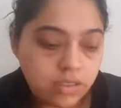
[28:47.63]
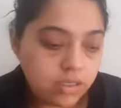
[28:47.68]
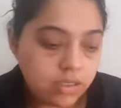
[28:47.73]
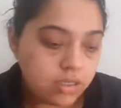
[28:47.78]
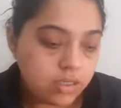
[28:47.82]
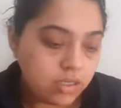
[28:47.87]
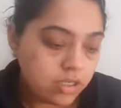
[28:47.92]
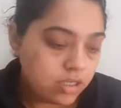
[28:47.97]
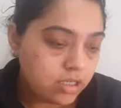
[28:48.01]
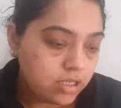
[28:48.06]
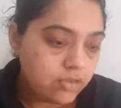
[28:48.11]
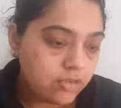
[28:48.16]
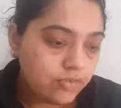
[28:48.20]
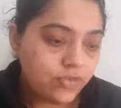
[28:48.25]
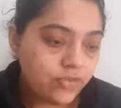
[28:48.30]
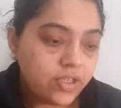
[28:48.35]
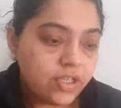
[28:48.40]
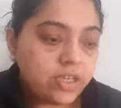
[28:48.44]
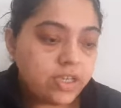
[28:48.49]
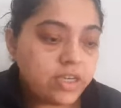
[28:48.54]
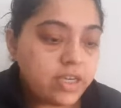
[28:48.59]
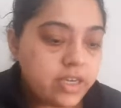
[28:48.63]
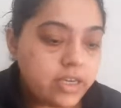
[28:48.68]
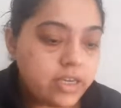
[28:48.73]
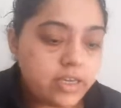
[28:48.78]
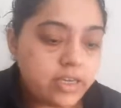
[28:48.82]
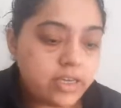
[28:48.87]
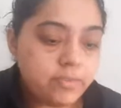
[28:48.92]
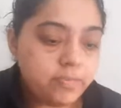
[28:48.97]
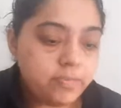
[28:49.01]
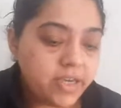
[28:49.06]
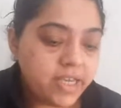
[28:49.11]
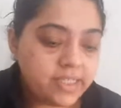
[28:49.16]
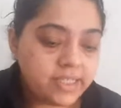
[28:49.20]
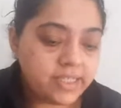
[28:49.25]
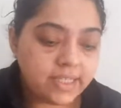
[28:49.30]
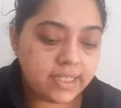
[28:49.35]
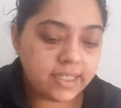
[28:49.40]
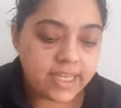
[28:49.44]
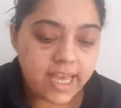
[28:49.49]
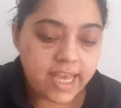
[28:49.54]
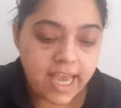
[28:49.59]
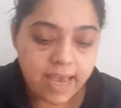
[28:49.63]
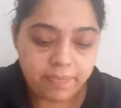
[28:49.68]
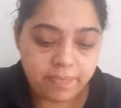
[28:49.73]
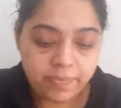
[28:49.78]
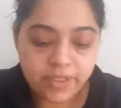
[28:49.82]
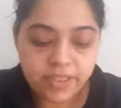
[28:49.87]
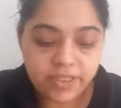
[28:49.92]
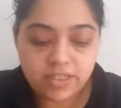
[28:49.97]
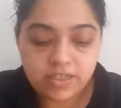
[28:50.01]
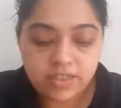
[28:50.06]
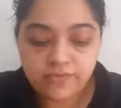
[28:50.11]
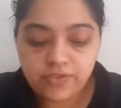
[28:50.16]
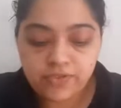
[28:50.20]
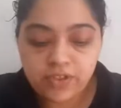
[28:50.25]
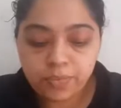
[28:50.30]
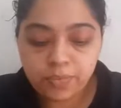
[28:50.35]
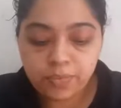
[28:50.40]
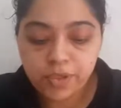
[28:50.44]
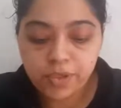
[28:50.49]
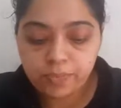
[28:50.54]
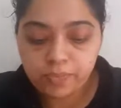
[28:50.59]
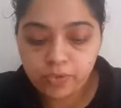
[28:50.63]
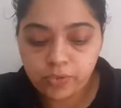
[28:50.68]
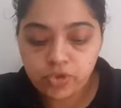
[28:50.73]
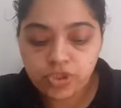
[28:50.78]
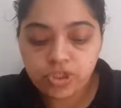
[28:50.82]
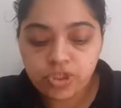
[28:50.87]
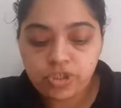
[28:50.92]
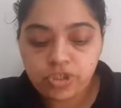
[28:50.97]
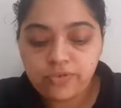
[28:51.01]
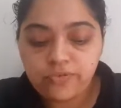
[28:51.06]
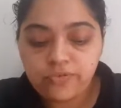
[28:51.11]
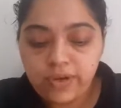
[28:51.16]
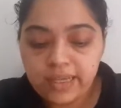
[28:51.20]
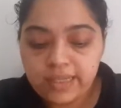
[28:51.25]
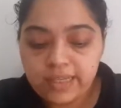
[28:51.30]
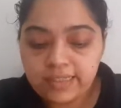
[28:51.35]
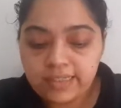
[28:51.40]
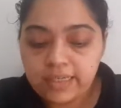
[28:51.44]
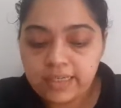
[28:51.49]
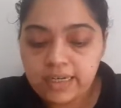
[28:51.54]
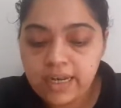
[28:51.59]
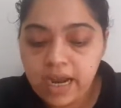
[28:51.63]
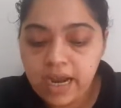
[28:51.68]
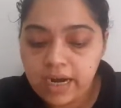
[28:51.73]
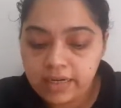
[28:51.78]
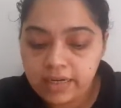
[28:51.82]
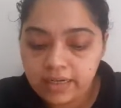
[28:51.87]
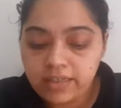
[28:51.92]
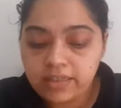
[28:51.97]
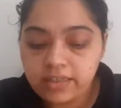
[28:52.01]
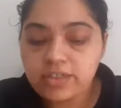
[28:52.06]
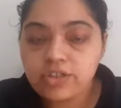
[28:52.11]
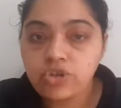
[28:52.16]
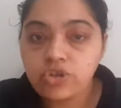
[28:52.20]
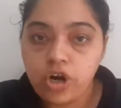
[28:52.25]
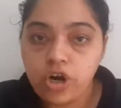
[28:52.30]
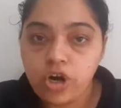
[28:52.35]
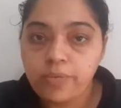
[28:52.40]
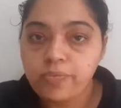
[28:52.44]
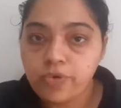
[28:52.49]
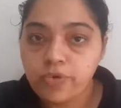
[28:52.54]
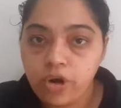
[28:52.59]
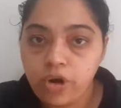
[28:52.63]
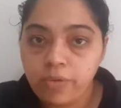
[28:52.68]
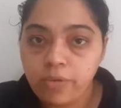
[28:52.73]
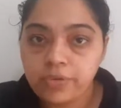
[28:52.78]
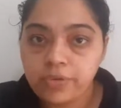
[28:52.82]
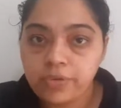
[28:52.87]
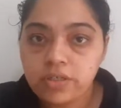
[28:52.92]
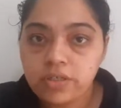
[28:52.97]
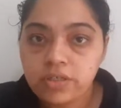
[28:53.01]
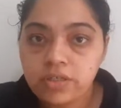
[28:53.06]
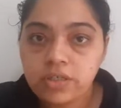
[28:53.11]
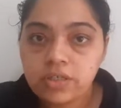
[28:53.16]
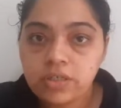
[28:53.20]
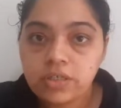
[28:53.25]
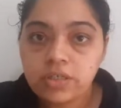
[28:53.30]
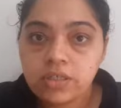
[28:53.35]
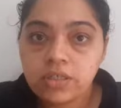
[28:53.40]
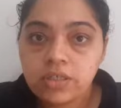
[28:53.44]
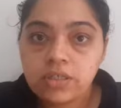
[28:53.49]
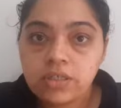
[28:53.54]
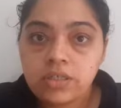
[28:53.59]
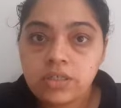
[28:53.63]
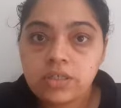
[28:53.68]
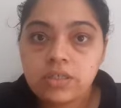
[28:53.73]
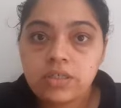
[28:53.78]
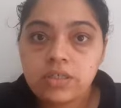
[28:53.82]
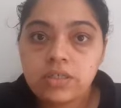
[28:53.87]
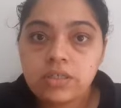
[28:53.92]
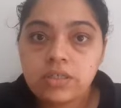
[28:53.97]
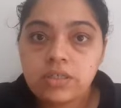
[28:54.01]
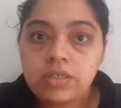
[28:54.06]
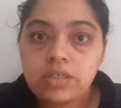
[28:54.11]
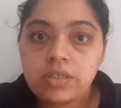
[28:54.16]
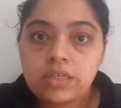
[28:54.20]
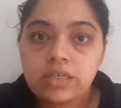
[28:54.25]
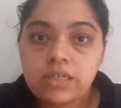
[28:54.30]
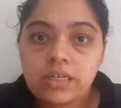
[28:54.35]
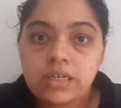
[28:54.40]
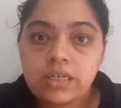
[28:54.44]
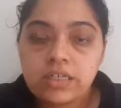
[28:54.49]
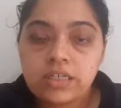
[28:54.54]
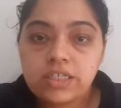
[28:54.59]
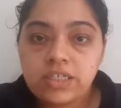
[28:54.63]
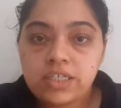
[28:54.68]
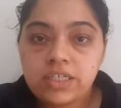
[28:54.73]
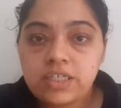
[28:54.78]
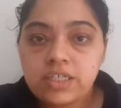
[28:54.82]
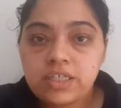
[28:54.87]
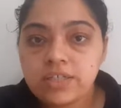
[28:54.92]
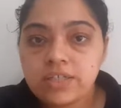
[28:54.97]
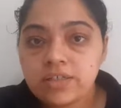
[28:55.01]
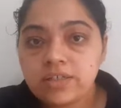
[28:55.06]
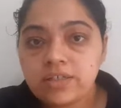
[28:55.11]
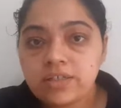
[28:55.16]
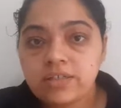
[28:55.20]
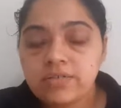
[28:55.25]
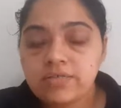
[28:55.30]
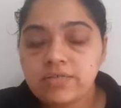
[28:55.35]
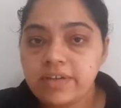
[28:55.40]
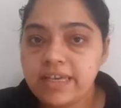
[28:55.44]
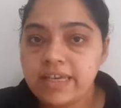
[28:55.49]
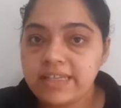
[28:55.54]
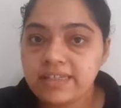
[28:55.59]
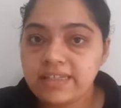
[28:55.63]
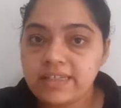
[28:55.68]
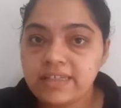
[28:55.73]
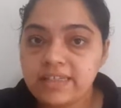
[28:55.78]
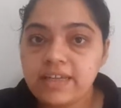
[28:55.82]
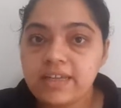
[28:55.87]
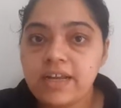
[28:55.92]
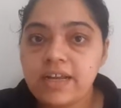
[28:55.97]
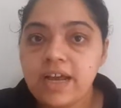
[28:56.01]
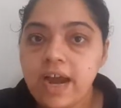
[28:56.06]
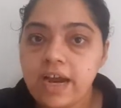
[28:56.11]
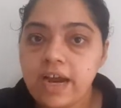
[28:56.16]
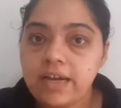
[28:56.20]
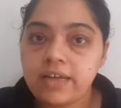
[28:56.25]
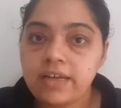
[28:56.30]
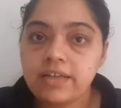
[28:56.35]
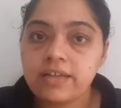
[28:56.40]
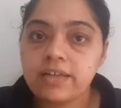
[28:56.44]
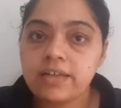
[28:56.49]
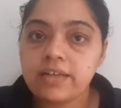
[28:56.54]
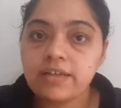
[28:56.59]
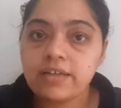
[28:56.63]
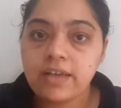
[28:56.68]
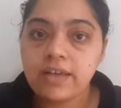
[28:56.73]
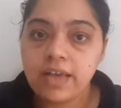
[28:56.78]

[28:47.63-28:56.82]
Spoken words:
Vinay, it basically happens if the proportion of resin and hardener is not proper. Kashish, resin and hardener,